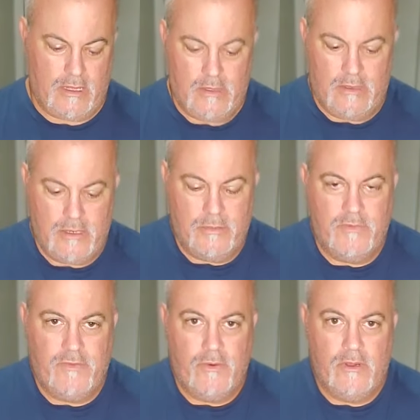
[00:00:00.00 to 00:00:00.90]
number
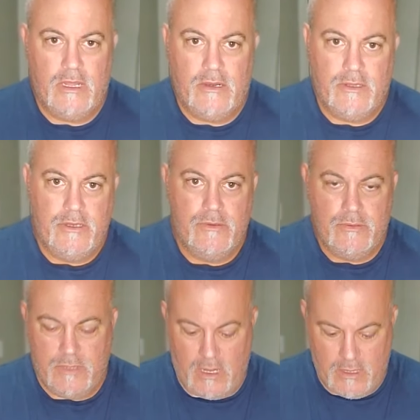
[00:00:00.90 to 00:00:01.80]
4 letter
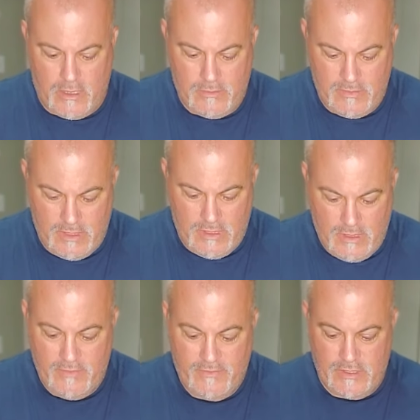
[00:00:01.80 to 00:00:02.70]
u.com,
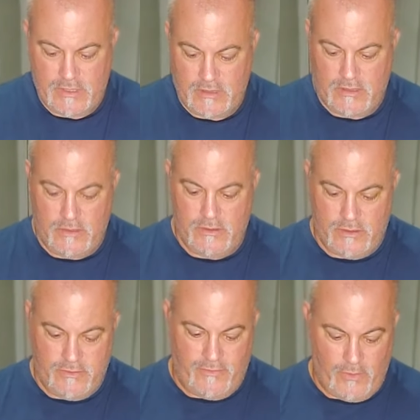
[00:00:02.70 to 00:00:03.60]

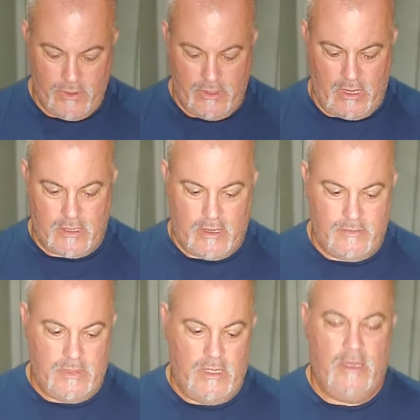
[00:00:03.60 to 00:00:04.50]
fishingsolutions4u.com.
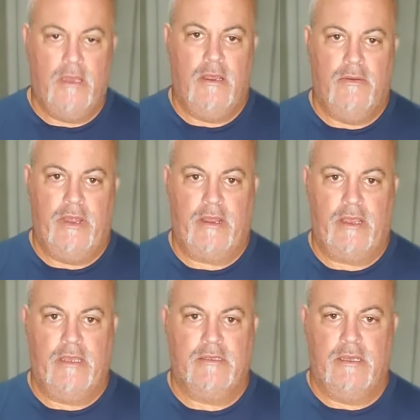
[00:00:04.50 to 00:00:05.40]
Right on,
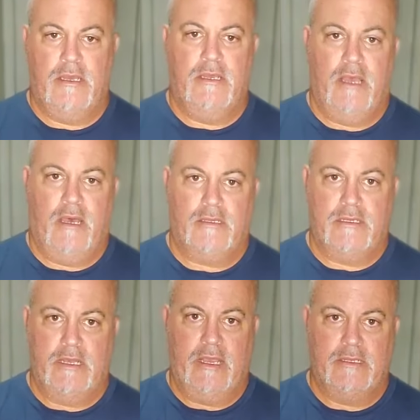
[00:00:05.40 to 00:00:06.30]
guys. I'll see
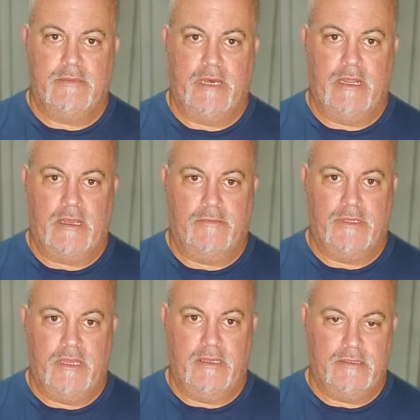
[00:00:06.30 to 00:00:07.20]
you guys in about a couple
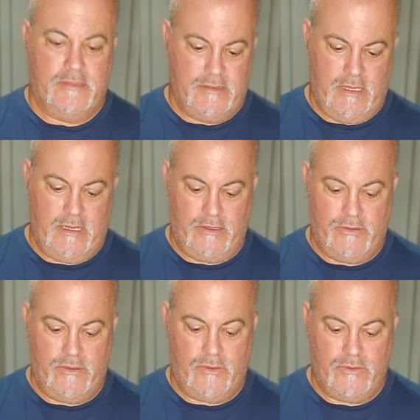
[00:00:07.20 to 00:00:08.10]
days, and I'll
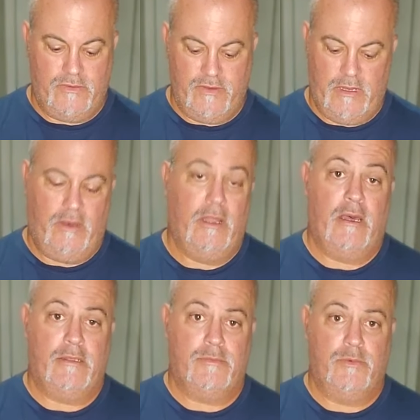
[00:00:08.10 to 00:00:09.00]
do a whole new video on how
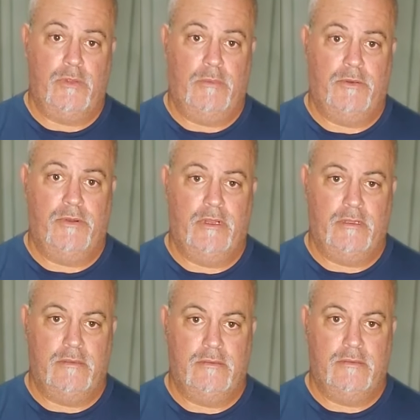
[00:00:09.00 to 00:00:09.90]
to spool up a reel.
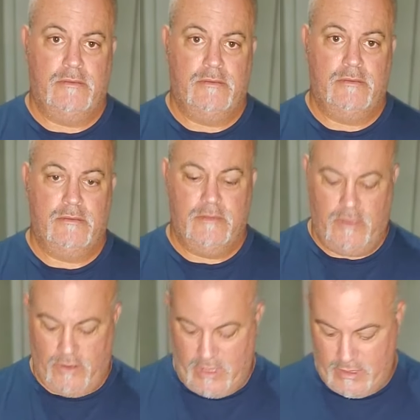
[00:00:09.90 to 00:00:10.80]

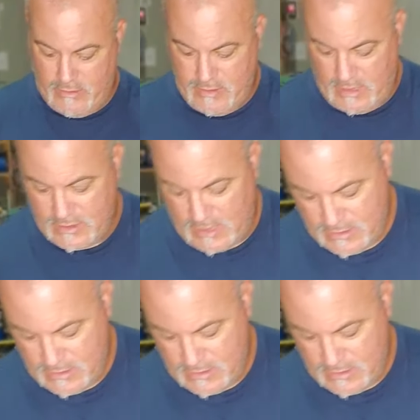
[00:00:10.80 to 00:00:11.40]
Aloha. Thanks, guys.